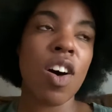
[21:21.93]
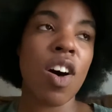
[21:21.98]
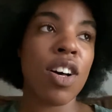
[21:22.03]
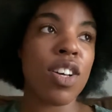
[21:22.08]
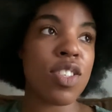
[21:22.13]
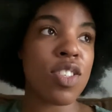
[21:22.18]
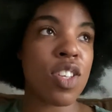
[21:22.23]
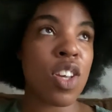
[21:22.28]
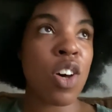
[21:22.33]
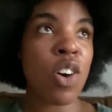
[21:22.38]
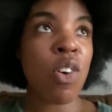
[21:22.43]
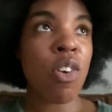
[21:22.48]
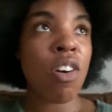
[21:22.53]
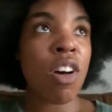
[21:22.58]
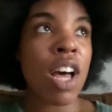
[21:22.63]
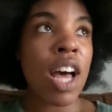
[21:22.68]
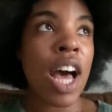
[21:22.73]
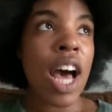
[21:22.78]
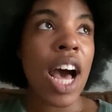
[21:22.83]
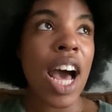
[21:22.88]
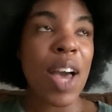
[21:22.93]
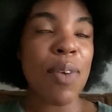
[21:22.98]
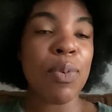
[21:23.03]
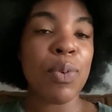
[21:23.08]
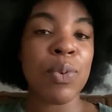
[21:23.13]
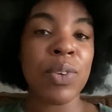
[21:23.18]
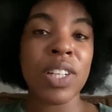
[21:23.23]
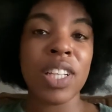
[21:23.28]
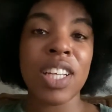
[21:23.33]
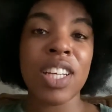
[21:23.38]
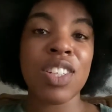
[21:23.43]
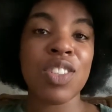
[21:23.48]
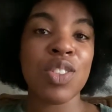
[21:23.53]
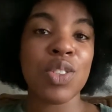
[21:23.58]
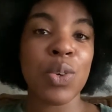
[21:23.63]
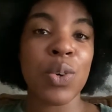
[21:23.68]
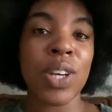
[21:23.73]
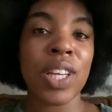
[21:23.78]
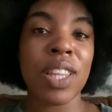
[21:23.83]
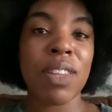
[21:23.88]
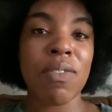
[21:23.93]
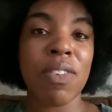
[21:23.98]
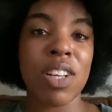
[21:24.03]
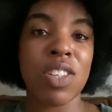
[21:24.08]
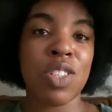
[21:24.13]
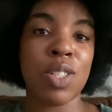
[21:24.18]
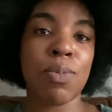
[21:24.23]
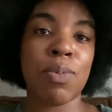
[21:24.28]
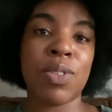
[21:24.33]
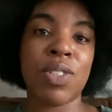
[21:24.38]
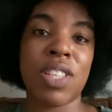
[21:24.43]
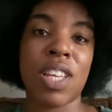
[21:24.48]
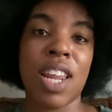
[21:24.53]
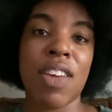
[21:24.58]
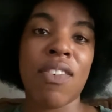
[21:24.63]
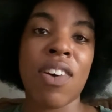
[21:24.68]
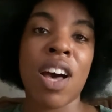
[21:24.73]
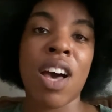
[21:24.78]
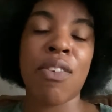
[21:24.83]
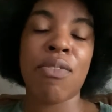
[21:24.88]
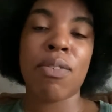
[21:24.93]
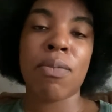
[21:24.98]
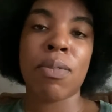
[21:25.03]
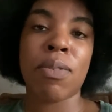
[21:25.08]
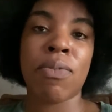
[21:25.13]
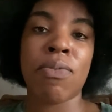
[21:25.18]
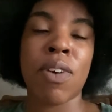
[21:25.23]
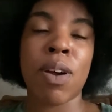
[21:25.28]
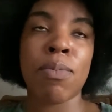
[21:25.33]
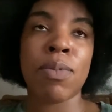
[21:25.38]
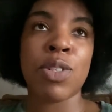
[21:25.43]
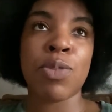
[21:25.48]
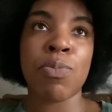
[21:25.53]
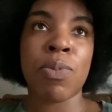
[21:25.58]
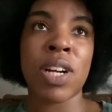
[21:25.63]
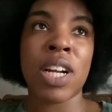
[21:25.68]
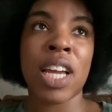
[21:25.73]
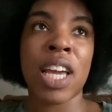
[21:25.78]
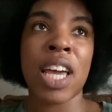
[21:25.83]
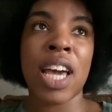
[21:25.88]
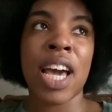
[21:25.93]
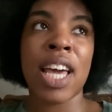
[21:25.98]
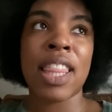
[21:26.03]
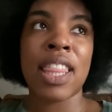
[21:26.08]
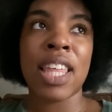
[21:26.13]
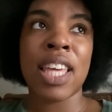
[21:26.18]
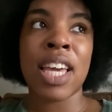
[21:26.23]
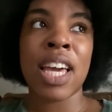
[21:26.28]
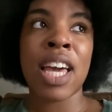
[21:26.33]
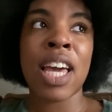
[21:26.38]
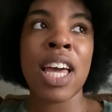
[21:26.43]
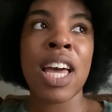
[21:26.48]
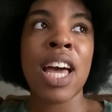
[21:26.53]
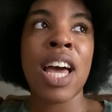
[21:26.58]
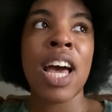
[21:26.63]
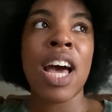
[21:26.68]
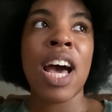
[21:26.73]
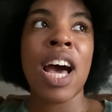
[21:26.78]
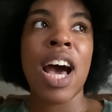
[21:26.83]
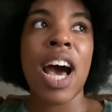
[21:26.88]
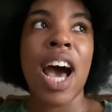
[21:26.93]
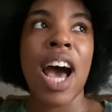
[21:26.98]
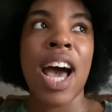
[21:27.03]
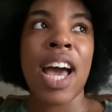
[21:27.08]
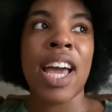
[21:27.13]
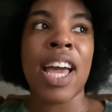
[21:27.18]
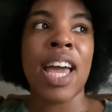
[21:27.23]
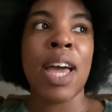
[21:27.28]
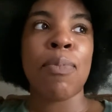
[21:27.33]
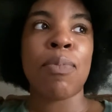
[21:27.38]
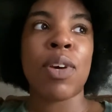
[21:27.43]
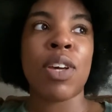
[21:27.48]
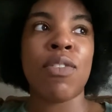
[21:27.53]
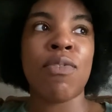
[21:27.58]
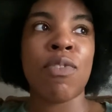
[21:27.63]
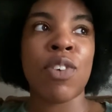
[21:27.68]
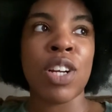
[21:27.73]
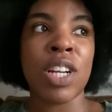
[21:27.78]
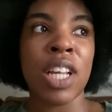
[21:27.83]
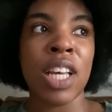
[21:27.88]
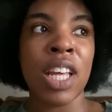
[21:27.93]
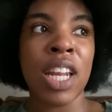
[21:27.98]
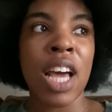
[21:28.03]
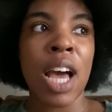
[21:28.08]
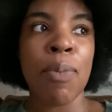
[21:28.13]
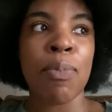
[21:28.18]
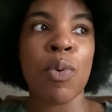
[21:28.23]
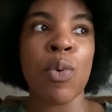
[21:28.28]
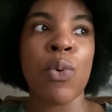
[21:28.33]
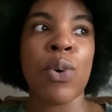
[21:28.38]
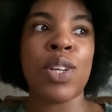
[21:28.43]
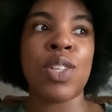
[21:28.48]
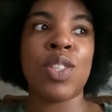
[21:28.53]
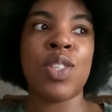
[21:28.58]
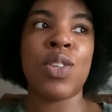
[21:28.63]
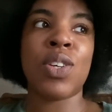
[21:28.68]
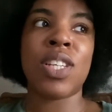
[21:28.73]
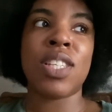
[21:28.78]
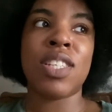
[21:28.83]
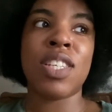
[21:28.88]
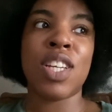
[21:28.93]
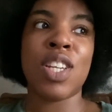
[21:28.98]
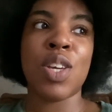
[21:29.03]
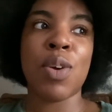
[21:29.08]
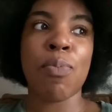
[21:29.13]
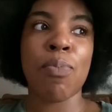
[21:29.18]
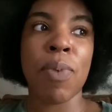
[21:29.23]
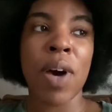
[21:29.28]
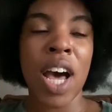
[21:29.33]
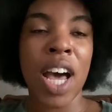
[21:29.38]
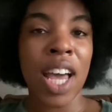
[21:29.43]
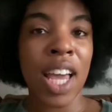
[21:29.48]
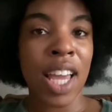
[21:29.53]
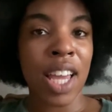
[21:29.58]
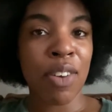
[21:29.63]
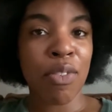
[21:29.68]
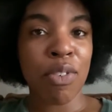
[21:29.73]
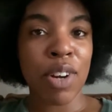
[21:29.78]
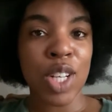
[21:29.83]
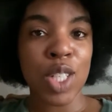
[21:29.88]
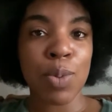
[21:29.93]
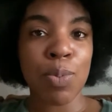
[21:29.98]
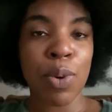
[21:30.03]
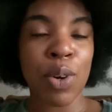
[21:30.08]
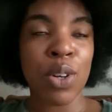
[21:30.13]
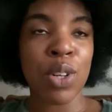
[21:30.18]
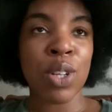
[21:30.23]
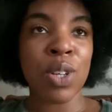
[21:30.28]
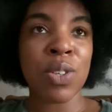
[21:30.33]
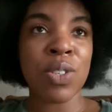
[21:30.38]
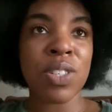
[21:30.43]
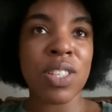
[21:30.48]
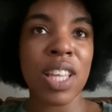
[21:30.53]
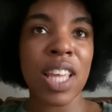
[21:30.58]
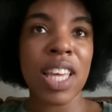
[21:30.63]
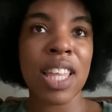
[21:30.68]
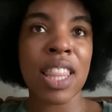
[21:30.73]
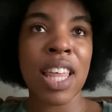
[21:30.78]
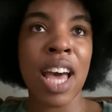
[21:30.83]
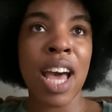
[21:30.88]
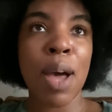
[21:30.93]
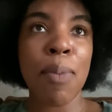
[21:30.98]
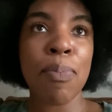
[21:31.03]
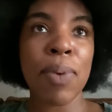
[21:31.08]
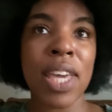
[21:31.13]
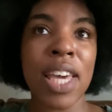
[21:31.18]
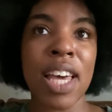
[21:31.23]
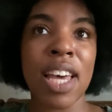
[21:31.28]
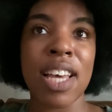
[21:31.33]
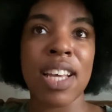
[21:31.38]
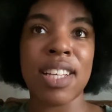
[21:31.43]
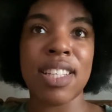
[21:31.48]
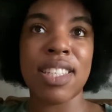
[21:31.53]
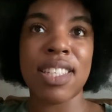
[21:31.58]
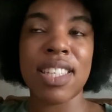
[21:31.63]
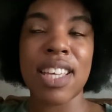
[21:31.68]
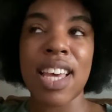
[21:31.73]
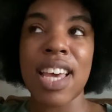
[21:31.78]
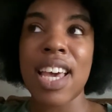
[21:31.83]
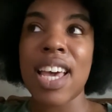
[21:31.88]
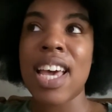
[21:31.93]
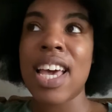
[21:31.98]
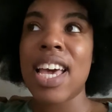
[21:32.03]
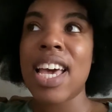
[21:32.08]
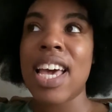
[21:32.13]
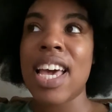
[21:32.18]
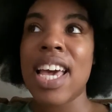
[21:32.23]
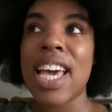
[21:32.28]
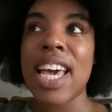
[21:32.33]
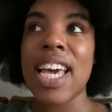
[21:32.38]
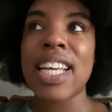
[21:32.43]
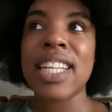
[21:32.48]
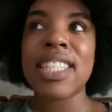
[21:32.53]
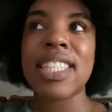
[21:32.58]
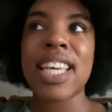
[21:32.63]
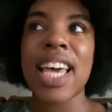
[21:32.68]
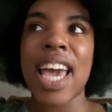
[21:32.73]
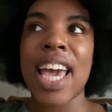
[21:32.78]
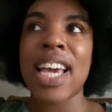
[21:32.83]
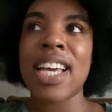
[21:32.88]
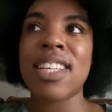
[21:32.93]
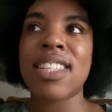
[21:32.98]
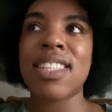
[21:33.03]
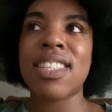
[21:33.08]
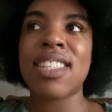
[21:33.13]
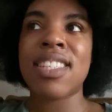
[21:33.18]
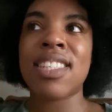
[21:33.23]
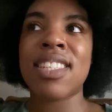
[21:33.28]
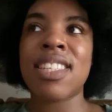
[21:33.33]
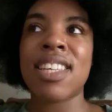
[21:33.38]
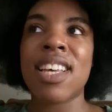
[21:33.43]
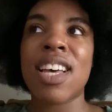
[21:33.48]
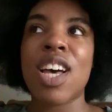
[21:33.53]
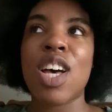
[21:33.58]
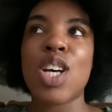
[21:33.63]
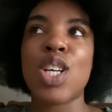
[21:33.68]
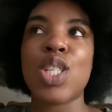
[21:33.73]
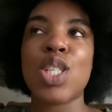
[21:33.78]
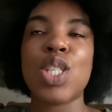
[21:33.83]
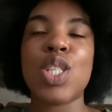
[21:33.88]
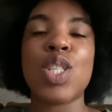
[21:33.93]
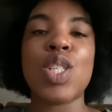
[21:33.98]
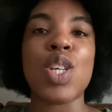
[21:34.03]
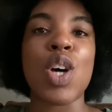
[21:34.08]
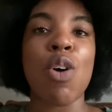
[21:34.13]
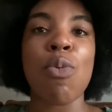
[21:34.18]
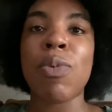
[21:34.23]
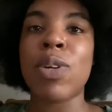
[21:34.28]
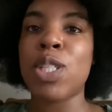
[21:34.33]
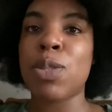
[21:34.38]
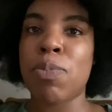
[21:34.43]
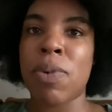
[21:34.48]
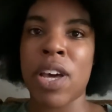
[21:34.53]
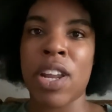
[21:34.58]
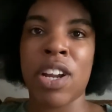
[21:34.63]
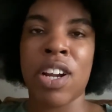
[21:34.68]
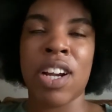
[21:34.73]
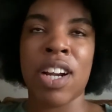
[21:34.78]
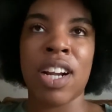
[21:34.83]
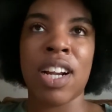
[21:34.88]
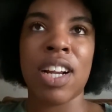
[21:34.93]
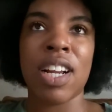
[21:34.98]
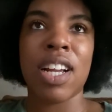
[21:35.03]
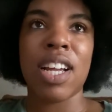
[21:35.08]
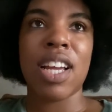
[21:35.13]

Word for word: Also, I've been really enjoying the vegetables that I've gotten from the farmer's market. I think I am converted. I'm going to continue buying fresh produce like that because it tastes so much better.